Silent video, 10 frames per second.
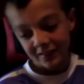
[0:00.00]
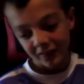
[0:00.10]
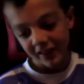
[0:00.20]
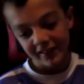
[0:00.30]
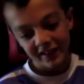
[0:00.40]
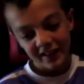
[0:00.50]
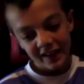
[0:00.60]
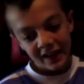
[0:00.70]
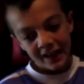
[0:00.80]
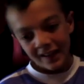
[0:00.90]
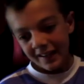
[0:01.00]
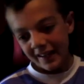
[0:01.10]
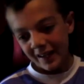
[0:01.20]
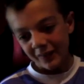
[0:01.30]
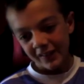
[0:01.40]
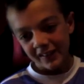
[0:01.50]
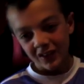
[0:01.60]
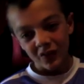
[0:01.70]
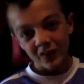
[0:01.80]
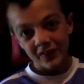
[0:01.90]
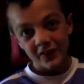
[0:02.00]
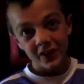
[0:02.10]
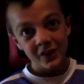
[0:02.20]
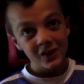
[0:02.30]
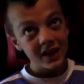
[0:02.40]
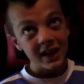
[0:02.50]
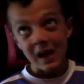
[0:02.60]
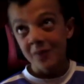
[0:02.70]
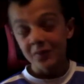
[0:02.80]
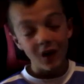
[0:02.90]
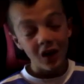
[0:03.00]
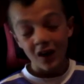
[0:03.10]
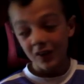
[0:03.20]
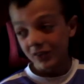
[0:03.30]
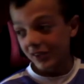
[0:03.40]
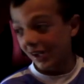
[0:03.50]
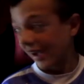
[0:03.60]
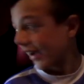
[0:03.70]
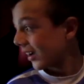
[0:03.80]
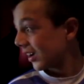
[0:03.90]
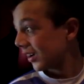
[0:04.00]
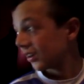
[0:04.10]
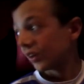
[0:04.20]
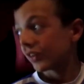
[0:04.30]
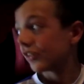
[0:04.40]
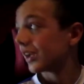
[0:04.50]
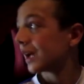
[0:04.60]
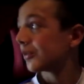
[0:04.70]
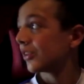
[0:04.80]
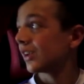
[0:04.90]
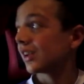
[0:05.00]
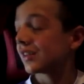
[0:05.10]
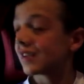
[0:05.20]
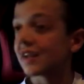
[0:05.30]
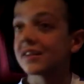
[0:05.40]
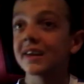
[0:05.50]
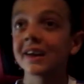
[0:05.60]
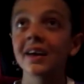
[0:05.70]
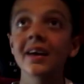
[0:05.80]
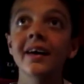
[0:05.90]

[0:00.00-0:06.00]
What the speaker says: When the goal went through, I was honestly absolutely ecstatic.